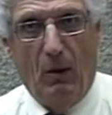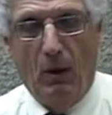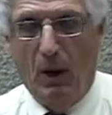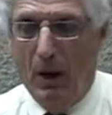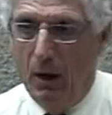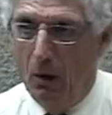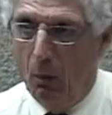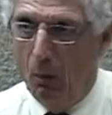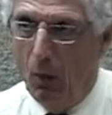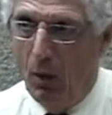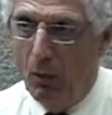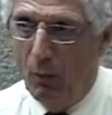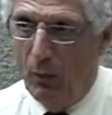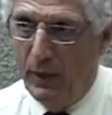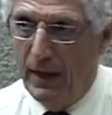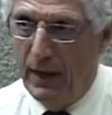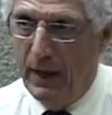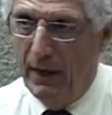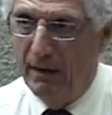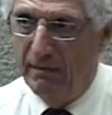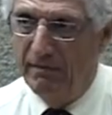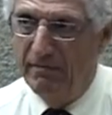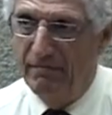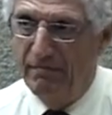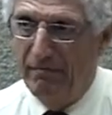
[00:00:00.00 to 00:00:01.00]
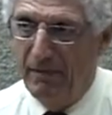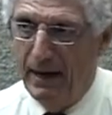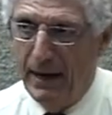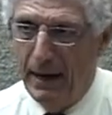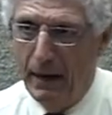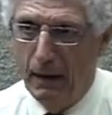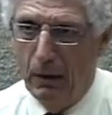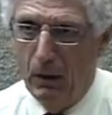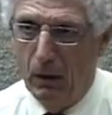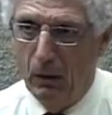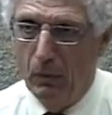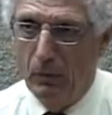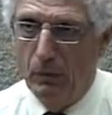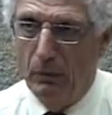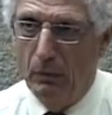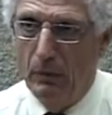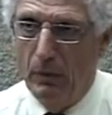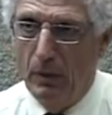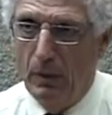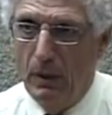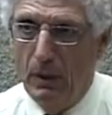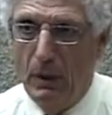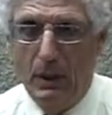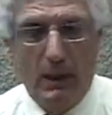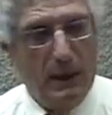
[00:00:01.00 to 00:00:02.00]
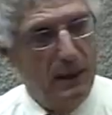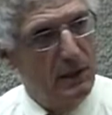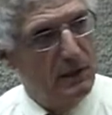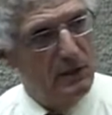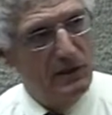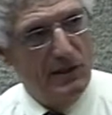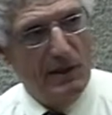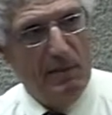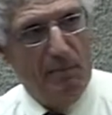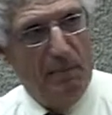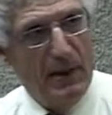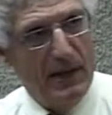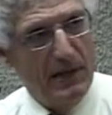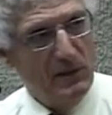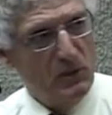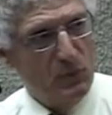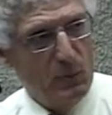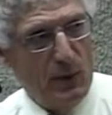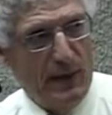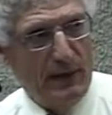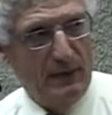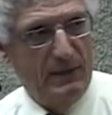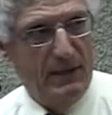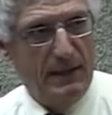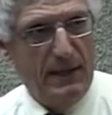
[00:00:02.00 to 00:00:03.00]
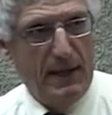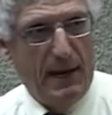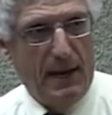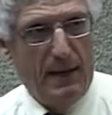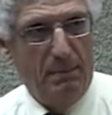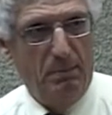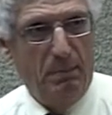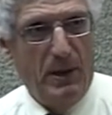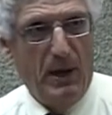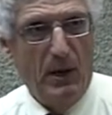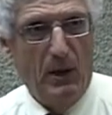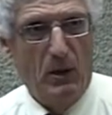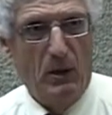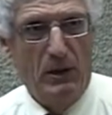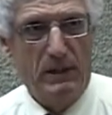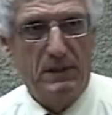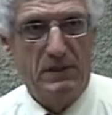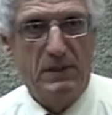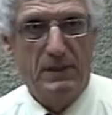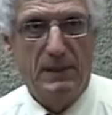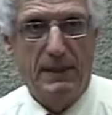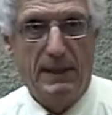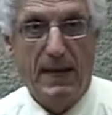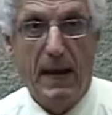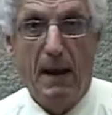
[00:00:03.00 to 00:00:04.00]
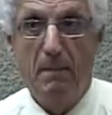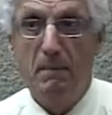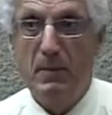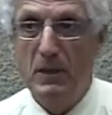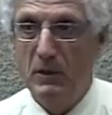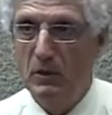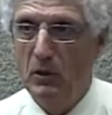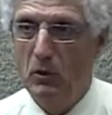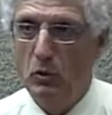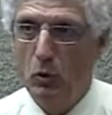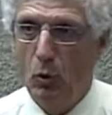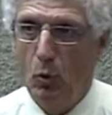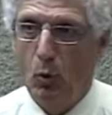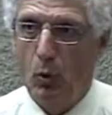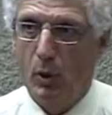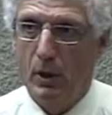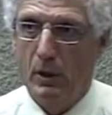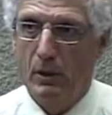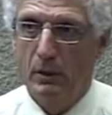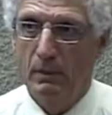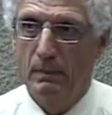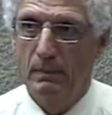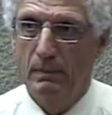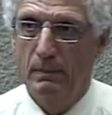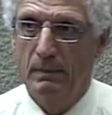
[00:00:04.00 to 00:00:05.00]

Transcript: what we have found is the best way to get parents to come in the door